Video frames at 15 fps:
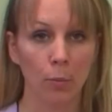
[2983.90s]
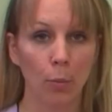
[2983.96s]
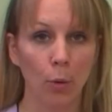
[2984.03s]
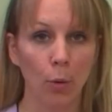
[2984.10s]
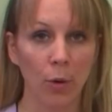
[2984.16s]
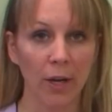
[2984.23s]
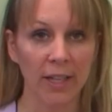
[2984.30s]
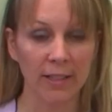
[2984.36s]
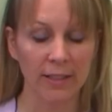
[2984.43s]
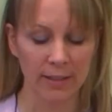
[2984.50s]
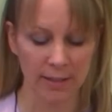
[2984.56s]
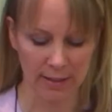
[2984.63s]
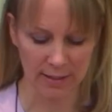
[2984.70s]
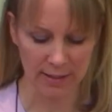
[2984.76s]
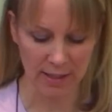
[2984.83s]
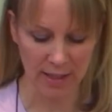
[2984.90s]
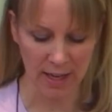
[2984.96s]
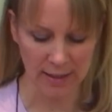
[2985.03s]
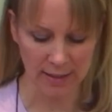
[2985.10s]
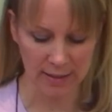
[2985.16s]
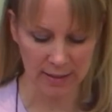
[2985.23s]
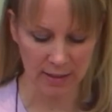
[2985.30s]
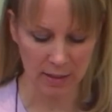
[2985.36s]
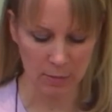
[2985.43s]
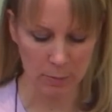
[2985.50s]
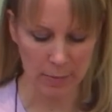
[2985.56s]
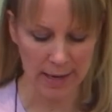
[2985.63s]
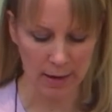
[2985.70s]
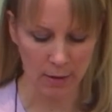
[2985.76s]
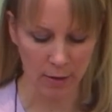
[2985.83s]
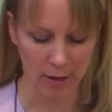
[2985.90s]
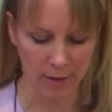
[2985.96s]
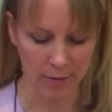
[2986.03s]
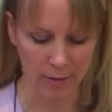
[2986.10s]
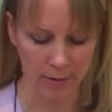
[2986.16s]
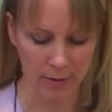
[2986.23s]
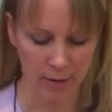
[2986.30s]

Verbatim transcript: Poise is an unseen power,